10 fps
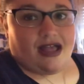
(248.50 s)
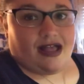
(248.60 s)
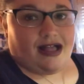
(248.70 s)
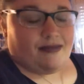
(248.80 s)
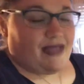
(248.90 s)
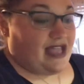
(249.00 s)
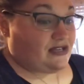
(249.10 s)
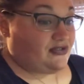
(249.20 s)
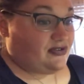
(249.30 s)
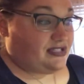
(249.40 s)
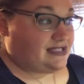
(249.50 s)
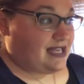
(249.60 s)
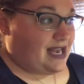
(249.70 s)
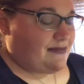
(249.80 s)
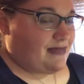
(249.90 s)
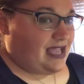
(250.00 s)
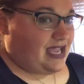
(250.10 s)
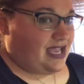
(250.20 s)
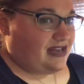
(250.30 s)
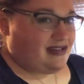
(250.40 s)
egg noodles that I
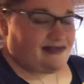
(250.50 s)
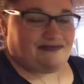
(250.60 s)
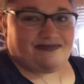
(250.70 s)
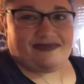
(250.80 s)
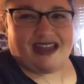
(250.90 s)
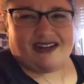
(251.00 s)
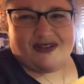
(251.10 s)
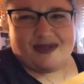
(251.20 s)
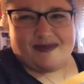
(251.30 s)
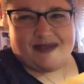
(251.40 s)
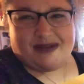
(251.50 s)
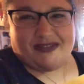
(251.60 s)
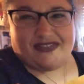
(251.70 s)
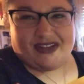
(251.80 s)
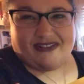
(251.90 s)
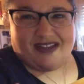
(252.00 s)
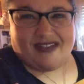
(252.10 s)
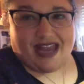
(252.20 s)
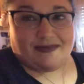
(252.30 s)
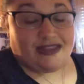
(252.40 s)
made, I don't know, maybe about a month ago, and I've
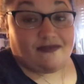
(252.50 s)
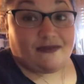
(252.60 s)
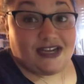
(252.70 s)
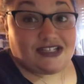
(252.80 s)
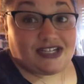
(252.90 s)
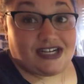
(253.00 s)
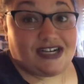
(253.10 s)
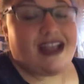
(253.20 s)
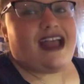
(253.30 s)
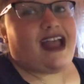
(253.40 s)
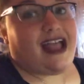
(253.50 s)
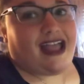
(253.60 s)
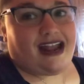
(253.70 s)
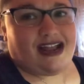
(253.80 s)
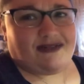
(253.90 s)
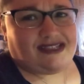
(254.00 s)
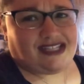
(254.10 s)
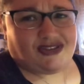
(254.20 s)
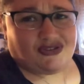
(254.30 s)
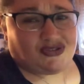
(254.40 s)
had them in the freezer. And I always
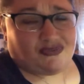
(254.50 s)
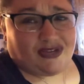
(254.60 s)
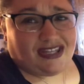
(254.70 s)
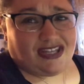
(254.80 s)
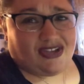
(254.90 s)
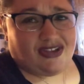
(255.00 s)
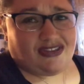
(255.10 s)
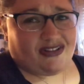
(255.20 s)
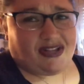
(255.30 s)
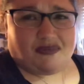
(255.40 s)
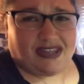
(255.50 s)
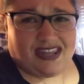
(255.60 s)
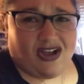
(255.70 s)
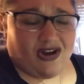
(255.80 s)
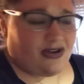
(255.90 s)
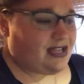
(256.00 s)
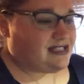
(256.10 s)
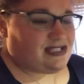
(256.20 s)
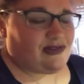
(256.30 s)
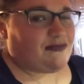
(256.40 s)
think those are really good. They're like really hearty
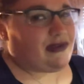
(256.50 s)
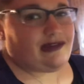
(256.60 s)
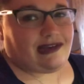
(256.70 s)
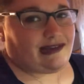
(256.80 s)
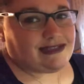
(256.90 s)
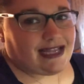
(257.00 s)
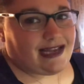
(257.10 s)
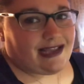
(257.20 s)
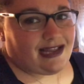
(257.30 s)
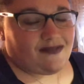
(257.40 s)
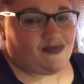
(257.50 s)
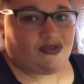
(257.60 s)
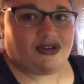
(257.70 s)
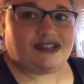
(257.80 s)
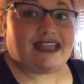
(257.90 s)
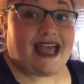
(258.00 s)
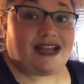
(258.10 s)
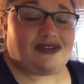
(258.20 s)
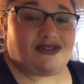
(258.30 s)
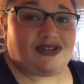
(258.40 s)
in soup, but you can use any kind of noodles.
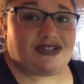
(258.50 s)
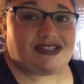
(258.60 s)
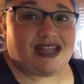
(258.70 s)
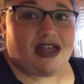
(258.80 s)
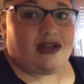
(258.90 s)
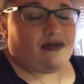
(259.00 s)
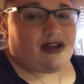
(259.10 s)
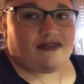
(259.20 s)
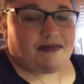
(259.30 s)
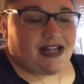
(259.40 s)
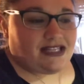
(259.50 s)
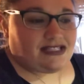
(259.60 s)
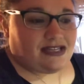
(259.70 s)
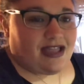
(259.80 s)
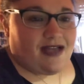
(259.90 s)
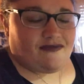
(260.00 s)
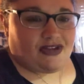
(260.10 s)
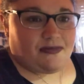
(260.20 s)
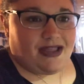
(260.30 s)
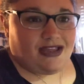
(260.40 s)
Egg noodles, whatever pasta you have in
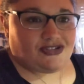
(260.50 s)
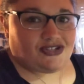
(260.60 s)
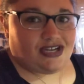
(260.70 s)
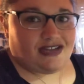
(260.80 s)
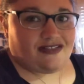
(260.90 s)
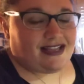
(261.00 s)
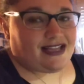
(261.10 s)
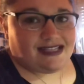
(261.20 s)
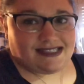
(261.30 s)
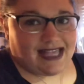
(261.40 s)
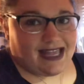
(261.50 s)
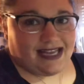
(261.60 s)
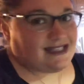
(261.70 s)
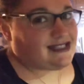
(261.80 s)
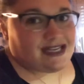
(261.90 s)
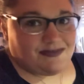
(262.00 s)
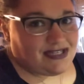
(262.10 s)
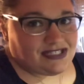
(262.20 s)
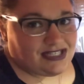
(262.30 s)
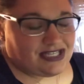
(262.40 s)
your pantry. Like I said, it's gonna
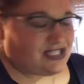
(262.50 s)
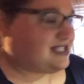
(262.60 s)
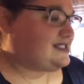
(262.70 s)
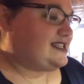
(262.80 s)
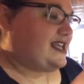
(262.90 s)
be delicious